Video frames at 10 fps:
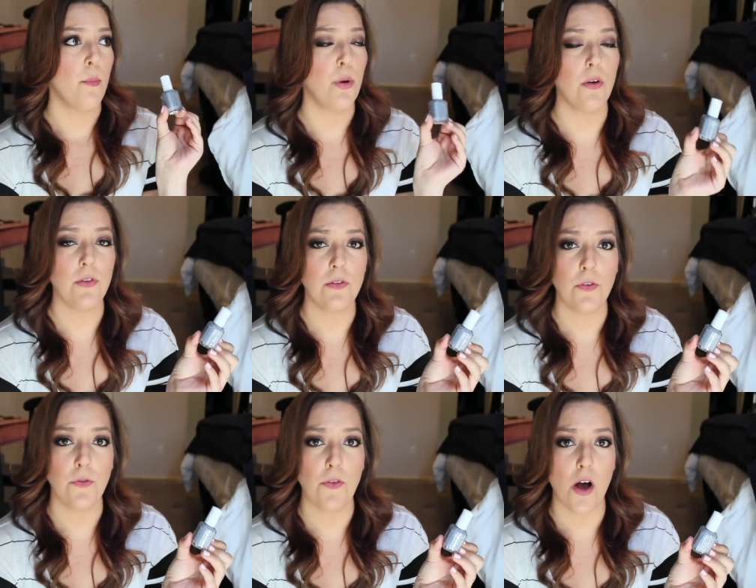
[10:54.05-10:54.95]
perfect
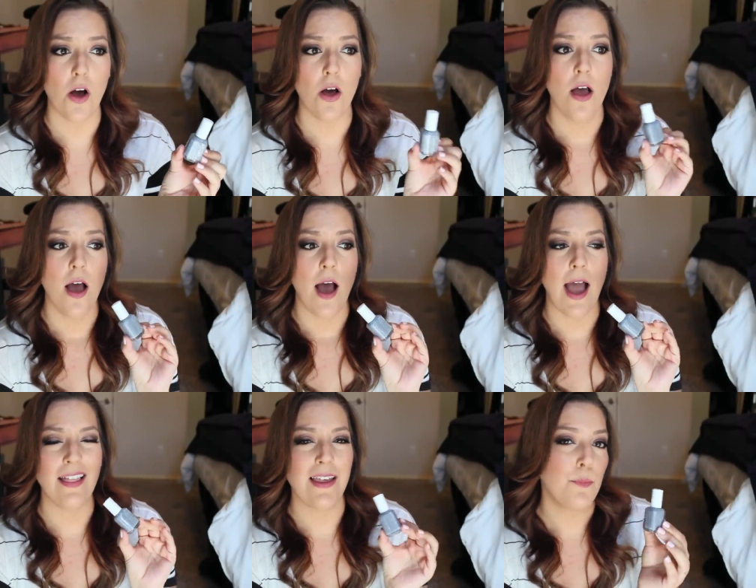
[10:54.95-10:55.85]
for fall.
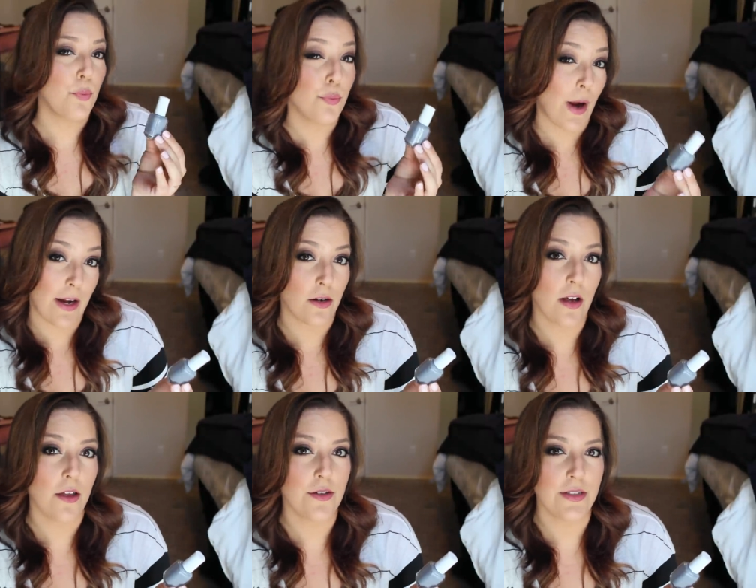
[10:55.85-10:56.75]
I like brighter
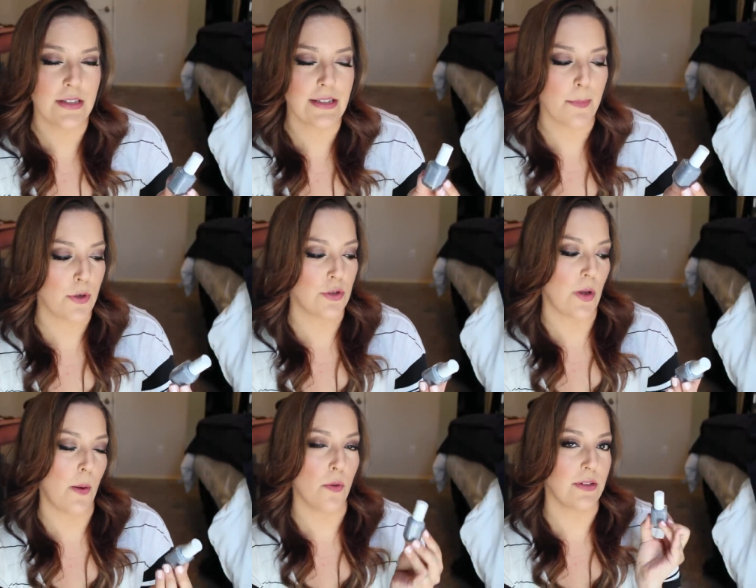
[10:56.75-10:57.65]
colors in summer, so
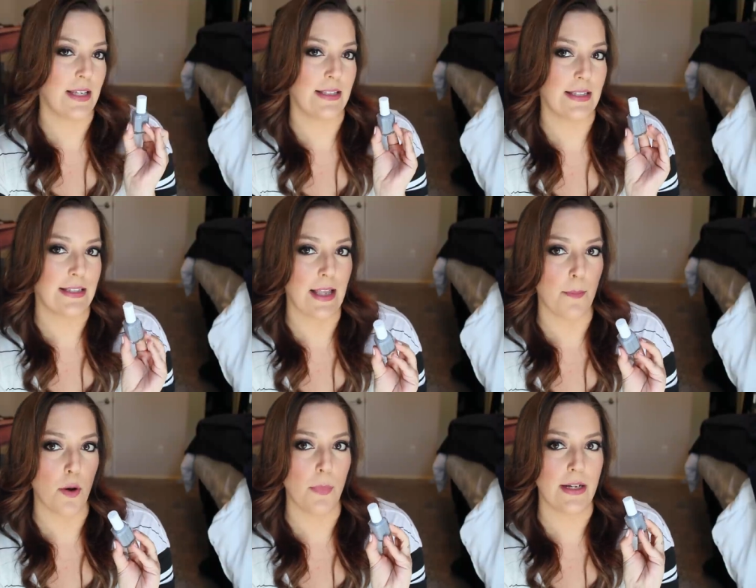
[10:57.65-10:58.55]
I won't say it's a
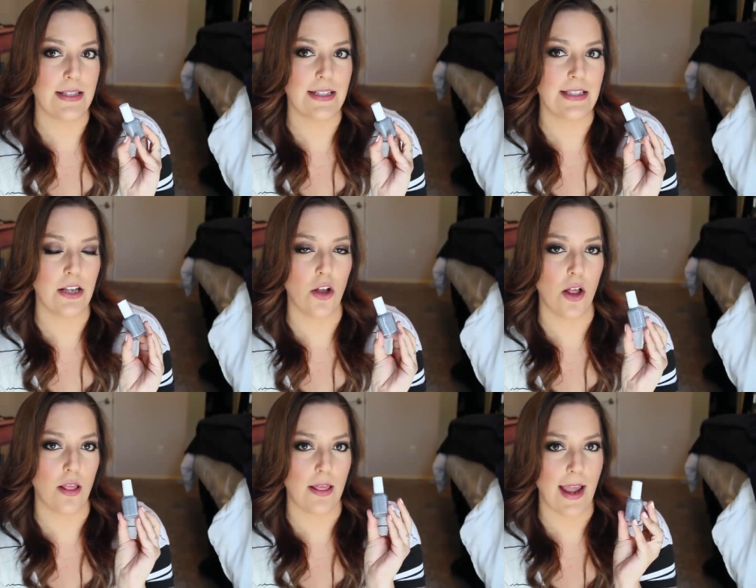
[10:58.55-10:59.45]
summer, but it's still
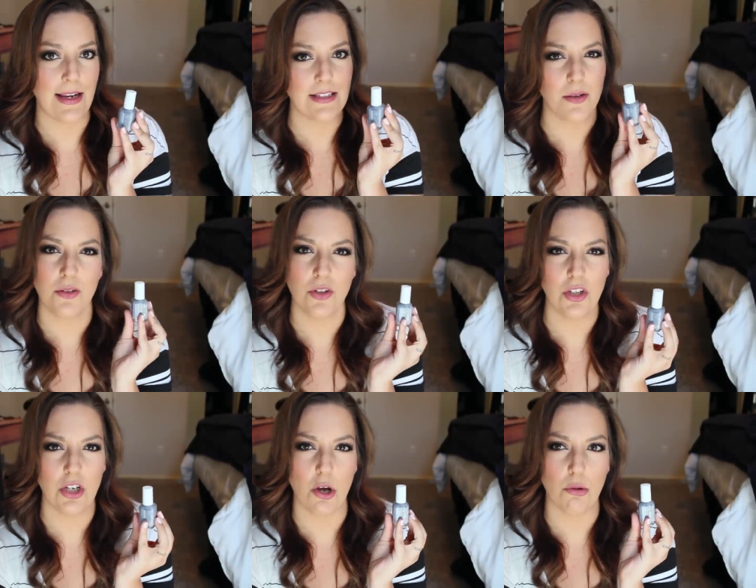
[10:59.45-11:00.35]
a light,
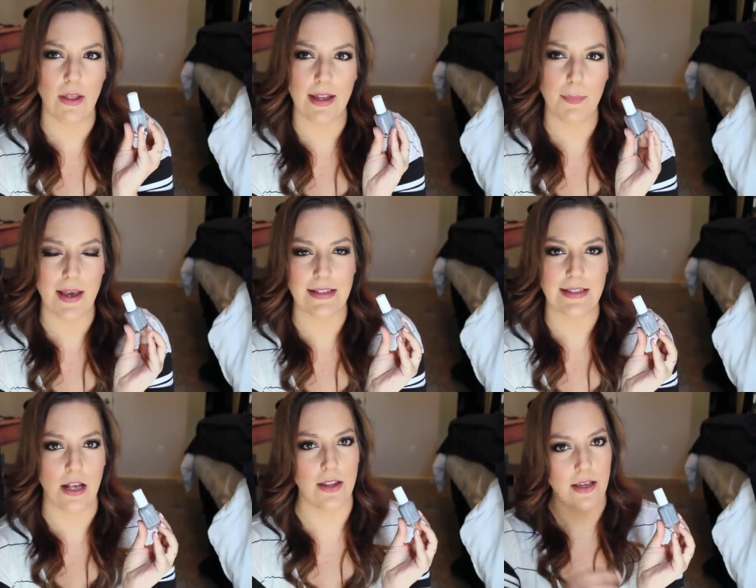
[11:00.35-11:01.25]
you know, light
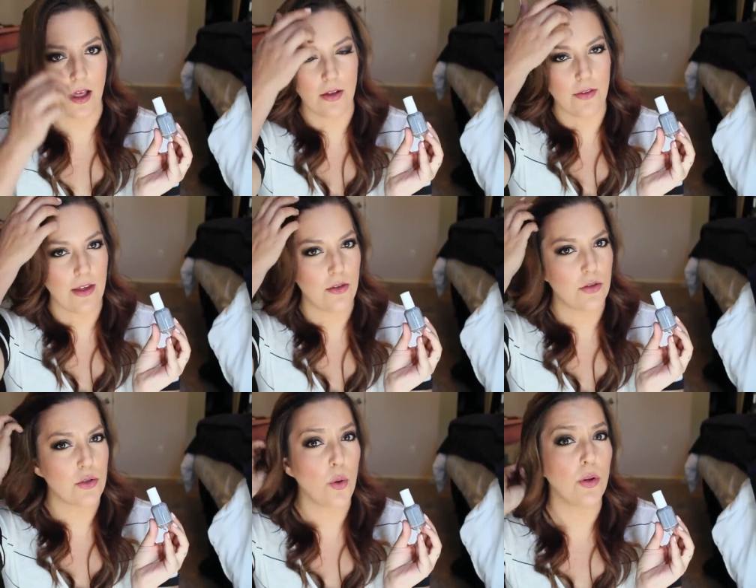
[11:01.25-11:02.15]
pastel color that you
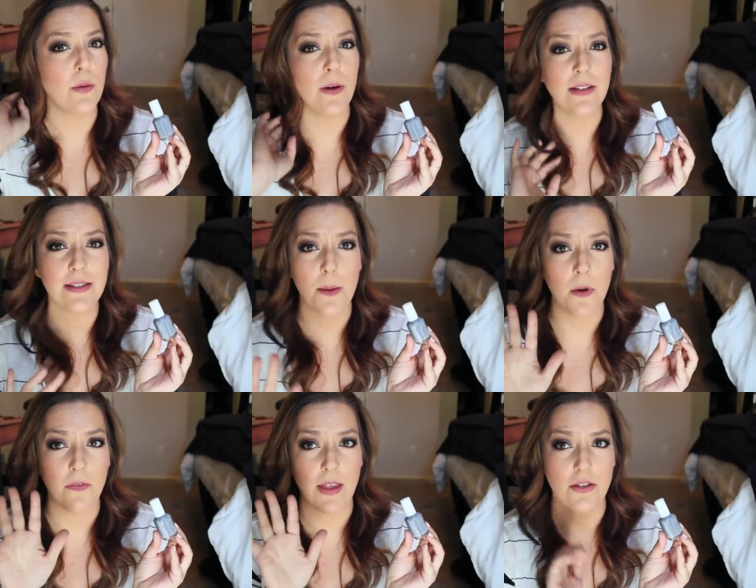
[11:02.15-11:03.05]
could totally wear in
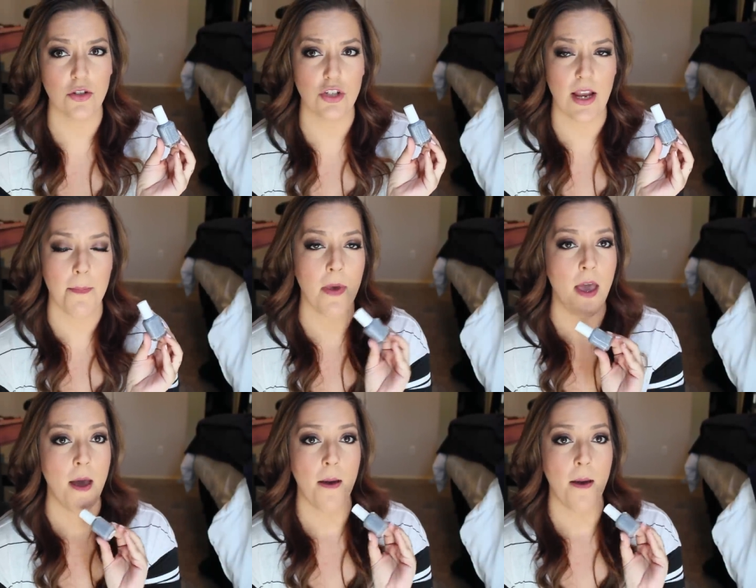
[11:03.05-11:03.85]
summer if that's your jam.